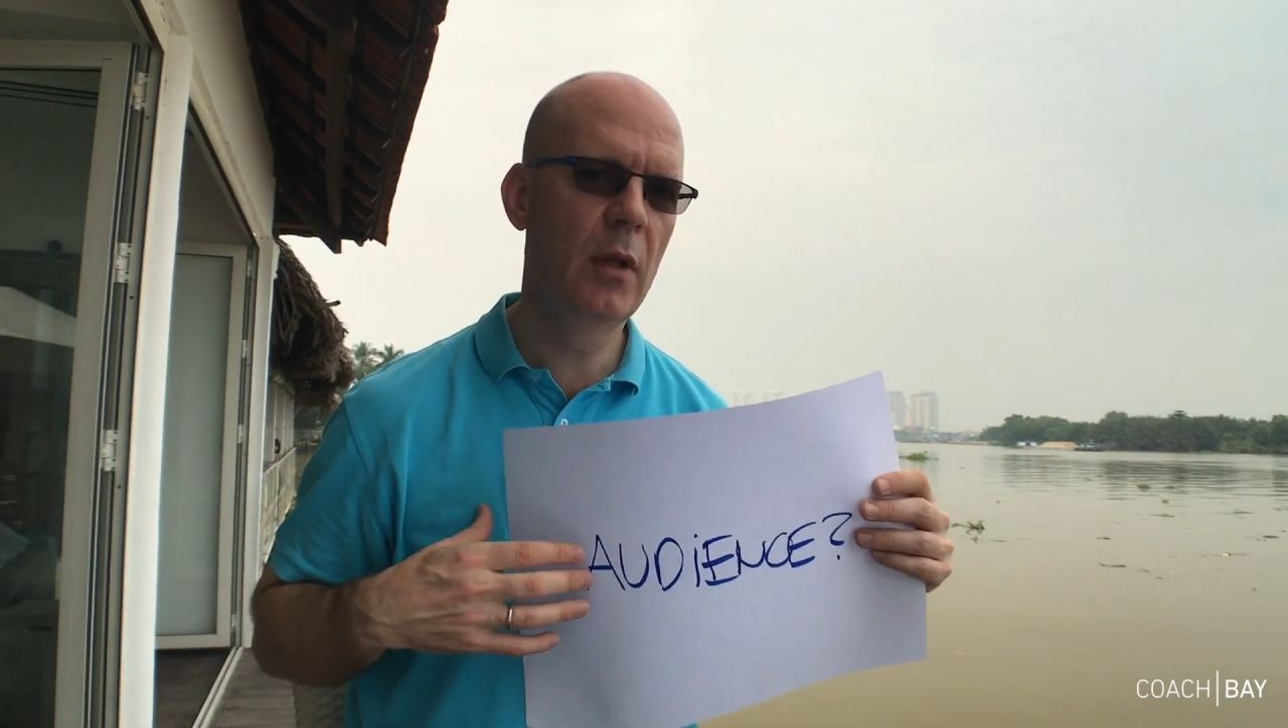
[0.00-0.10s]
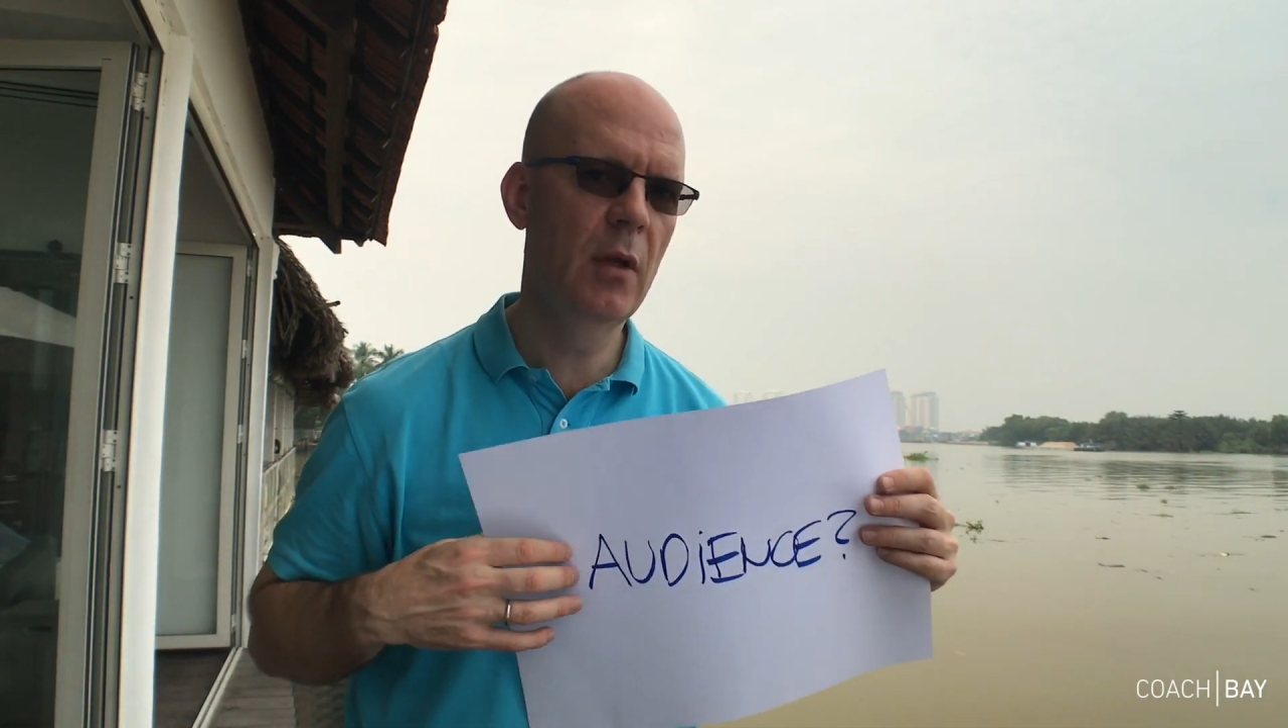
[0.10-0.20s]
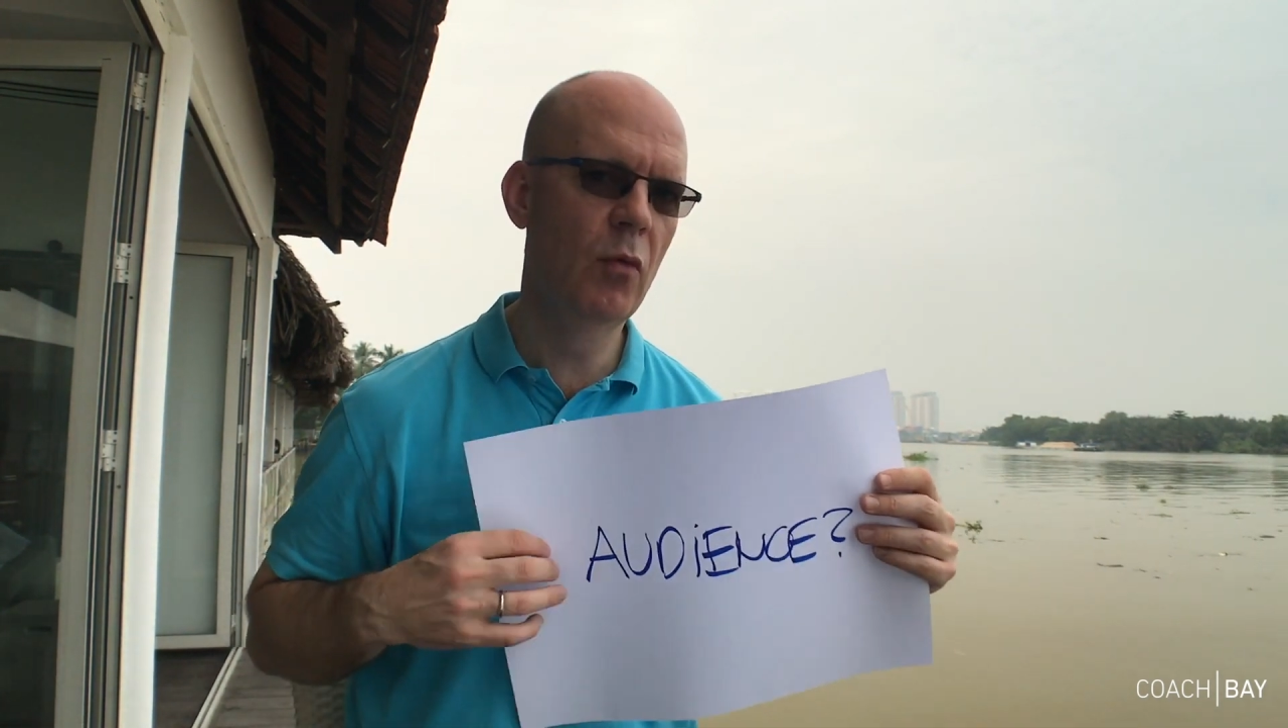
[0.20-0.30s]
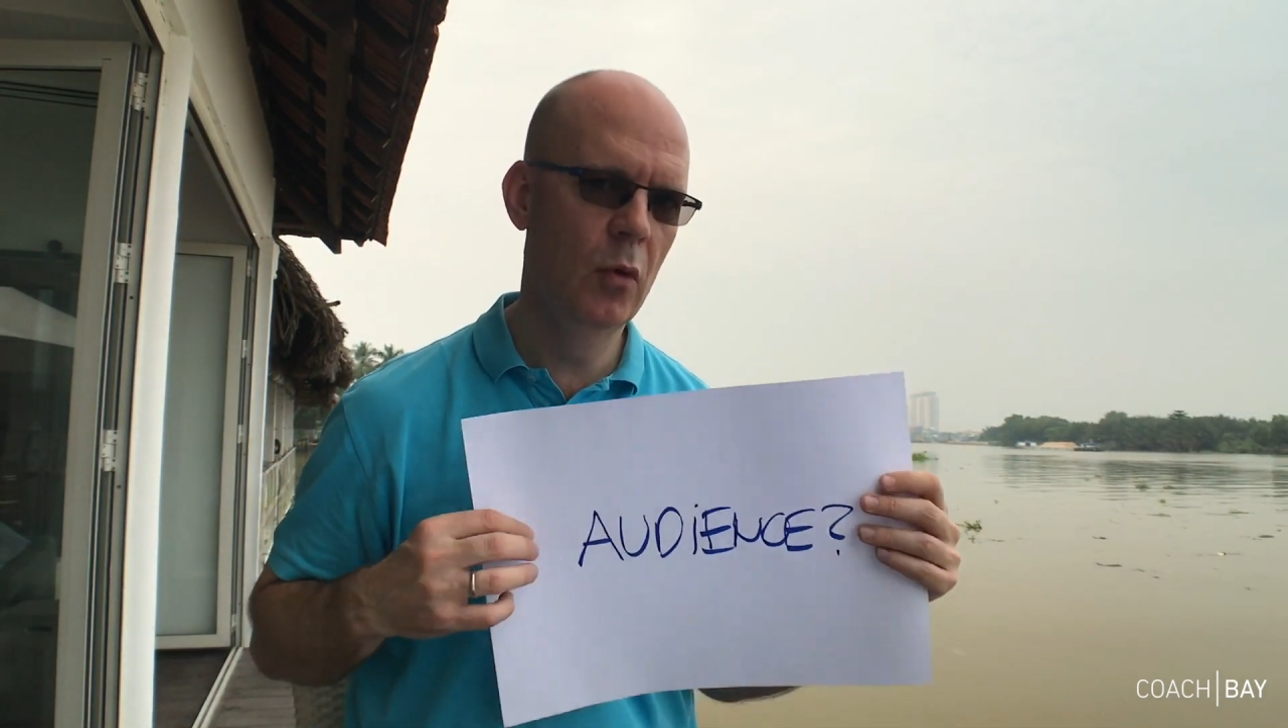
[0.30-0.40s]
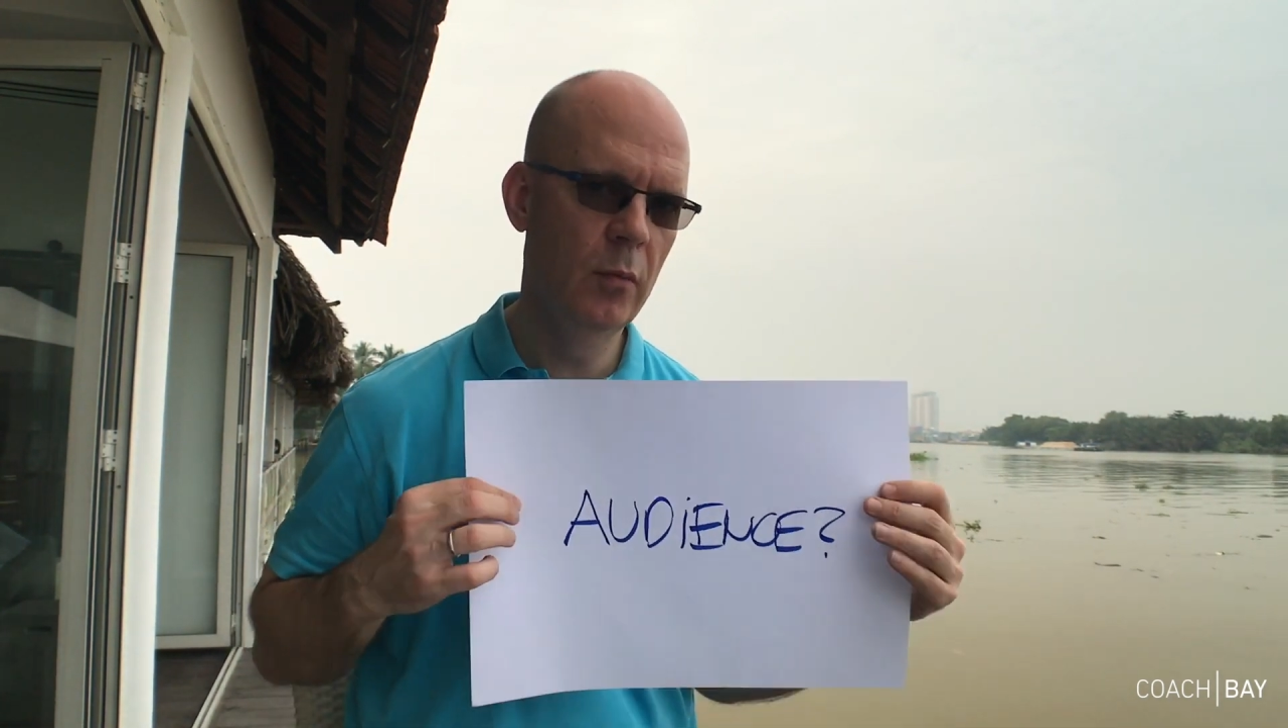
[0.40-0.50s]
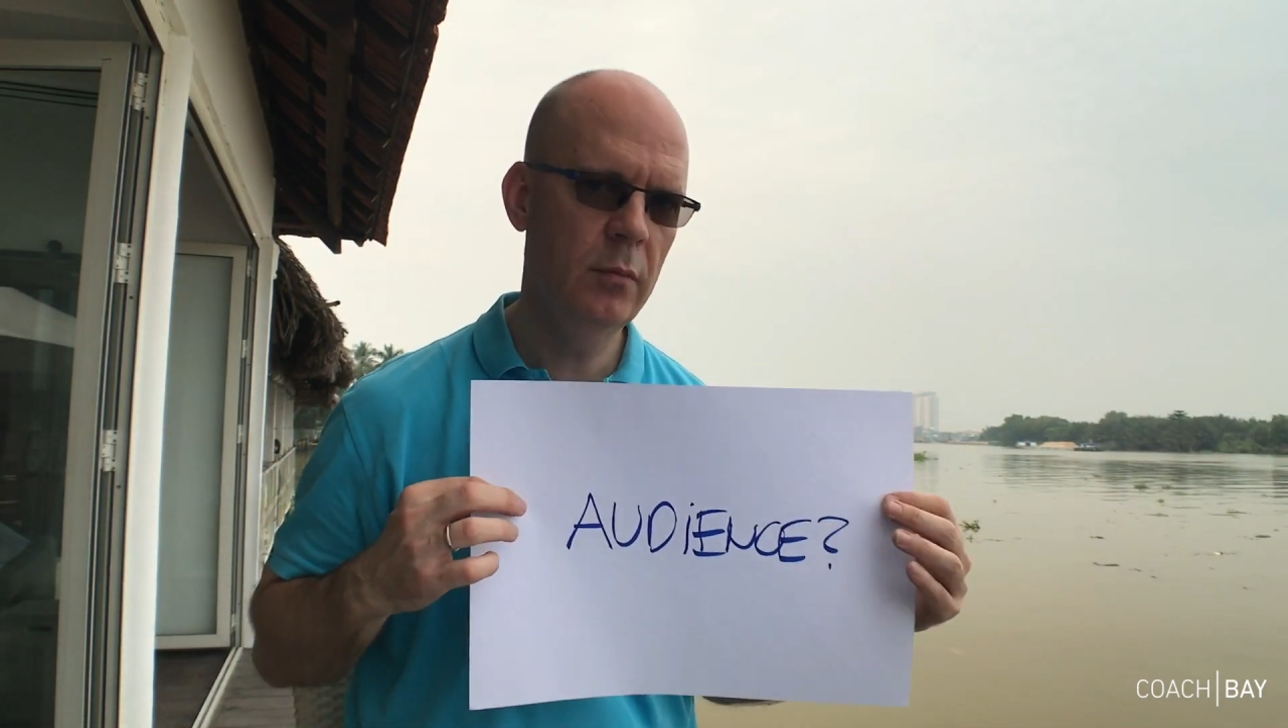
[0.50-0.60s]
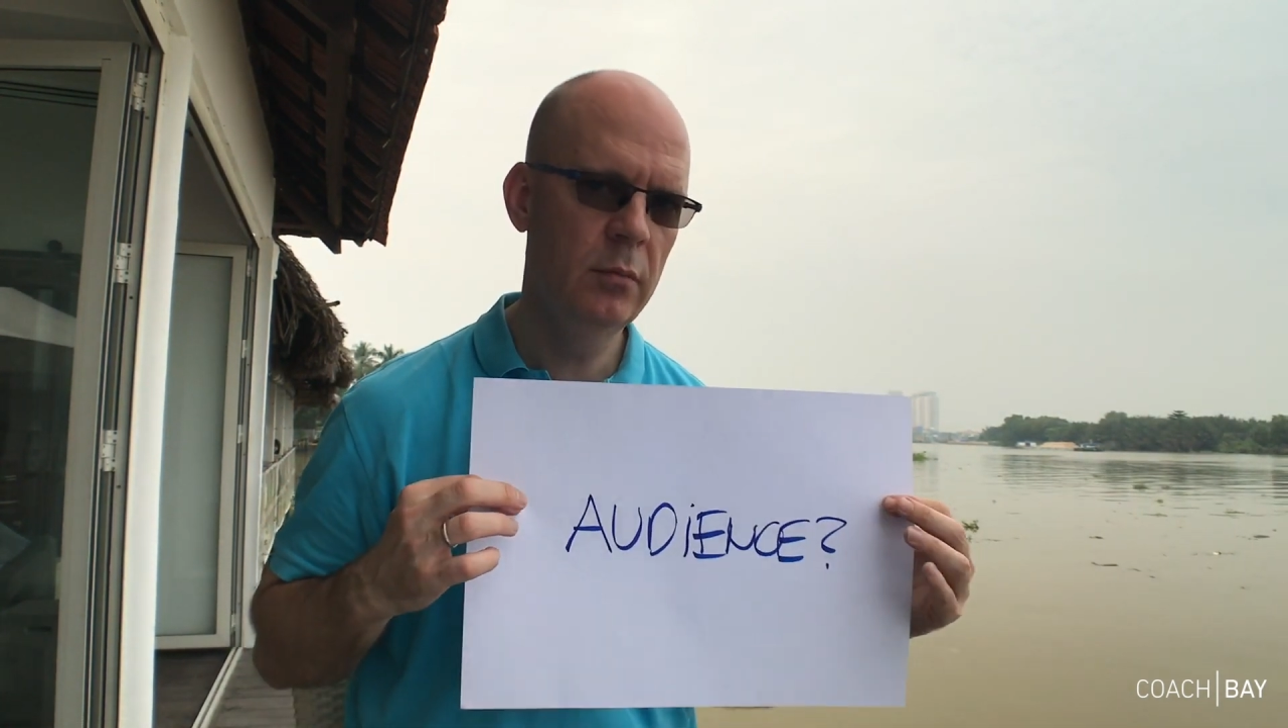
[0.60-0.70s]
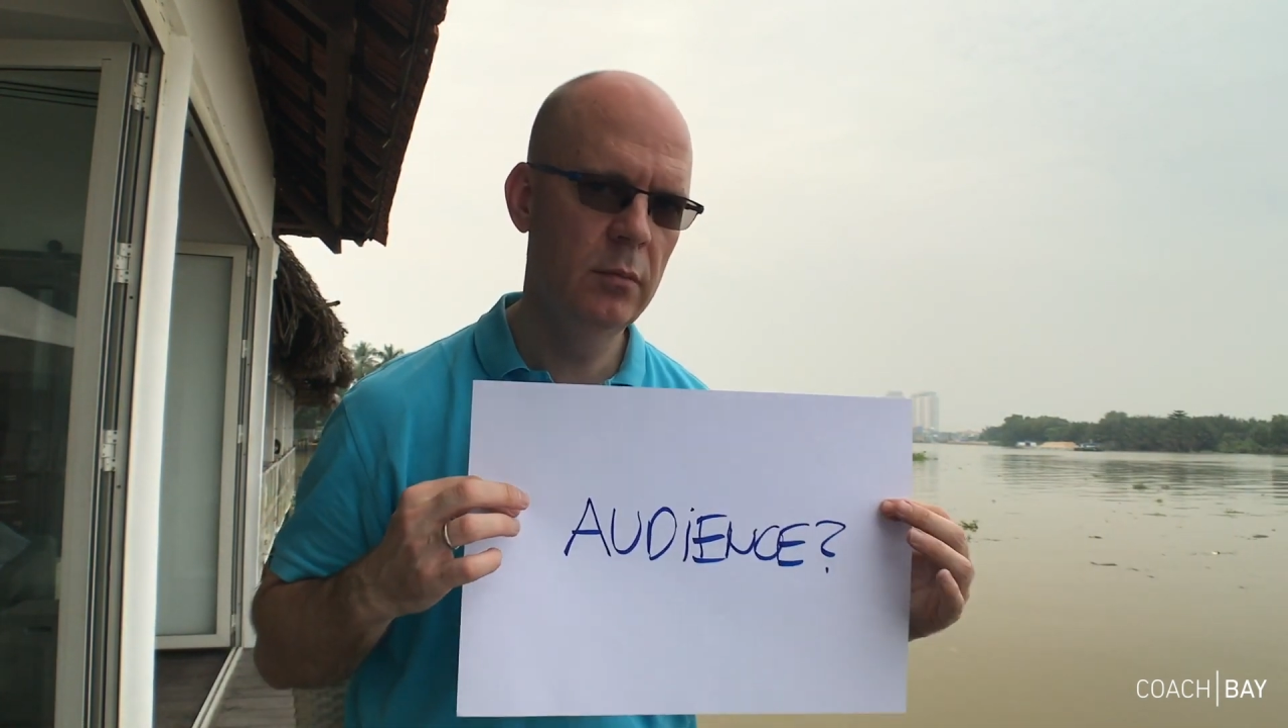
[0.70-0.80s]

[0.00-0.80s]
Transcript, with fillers: in the room?